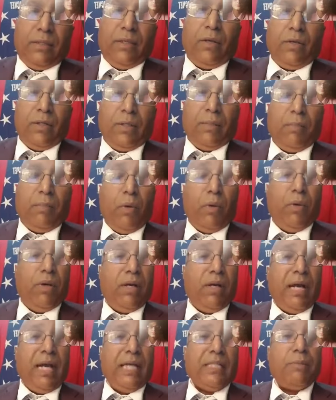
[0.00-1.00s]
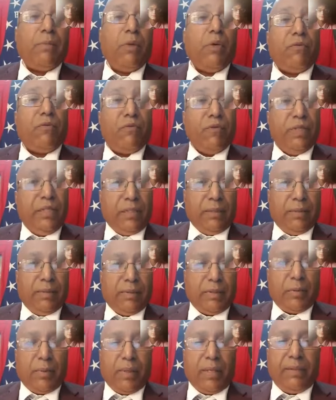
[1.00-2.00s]
The bowler has more freedom as
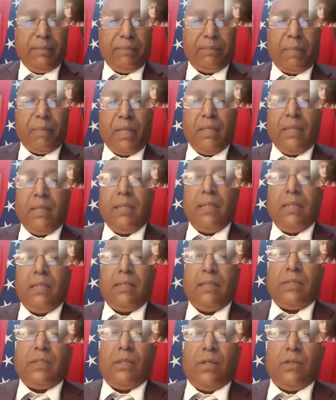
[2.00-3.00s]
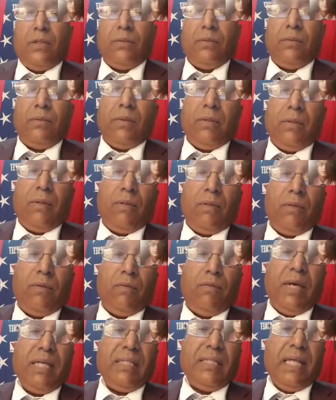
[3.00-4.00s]
well. So
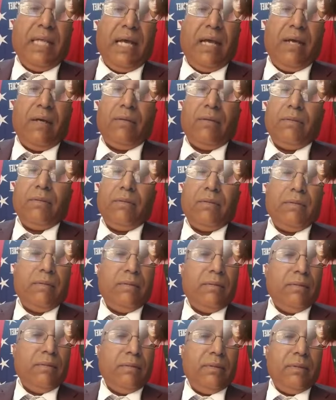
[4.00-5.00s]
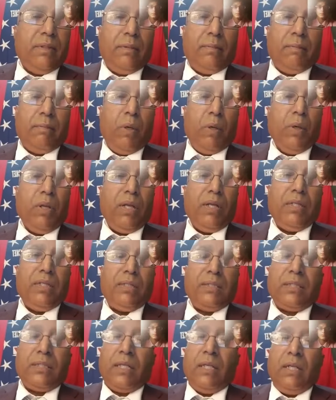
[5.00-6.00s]
right now,
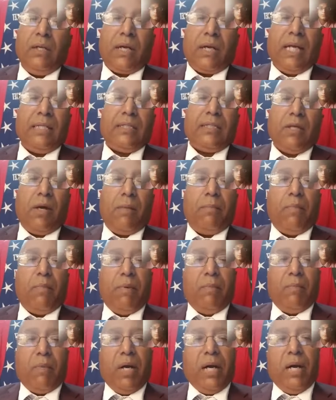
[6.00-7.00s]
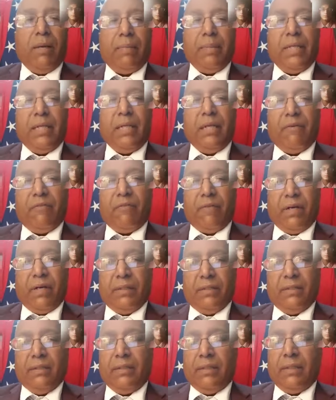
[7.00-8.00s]
bowlers, look, I saw Mohammed Irfan
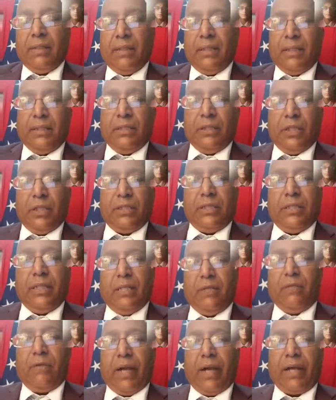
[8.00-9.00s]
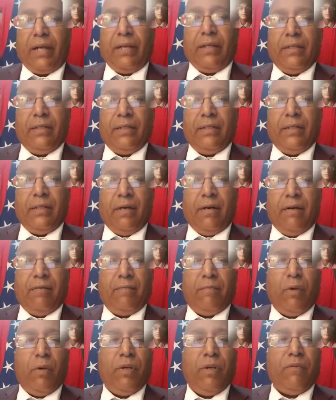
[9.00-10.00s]
just did a record of
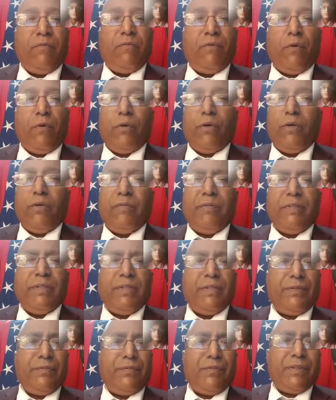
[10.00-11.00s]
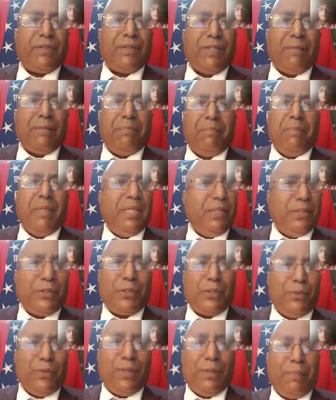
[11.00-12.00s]
bowling 4 overs for some
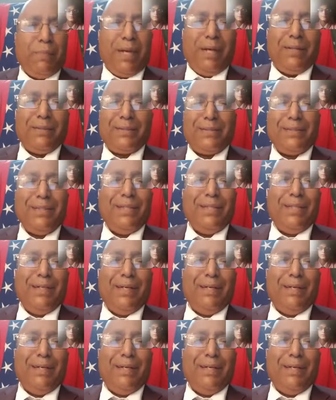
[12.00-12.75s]
minuscule amount of